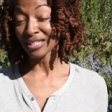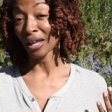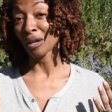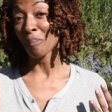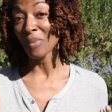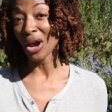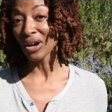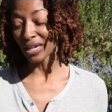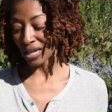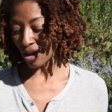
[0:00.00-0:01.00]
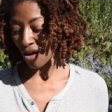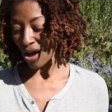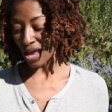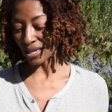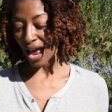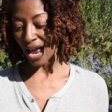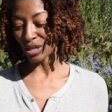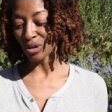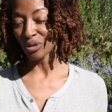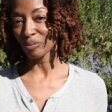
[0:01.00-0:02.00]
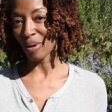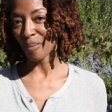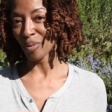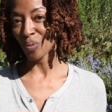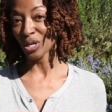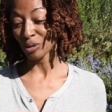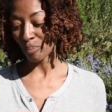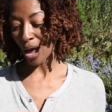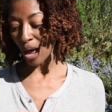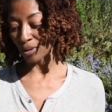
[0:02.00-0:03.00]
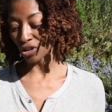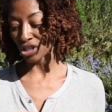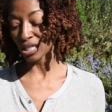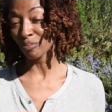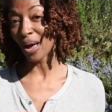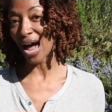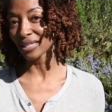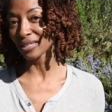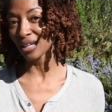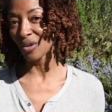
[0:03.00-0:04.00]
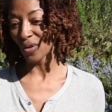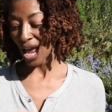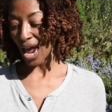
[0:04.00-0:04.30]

is an American online newspaper which publishes positive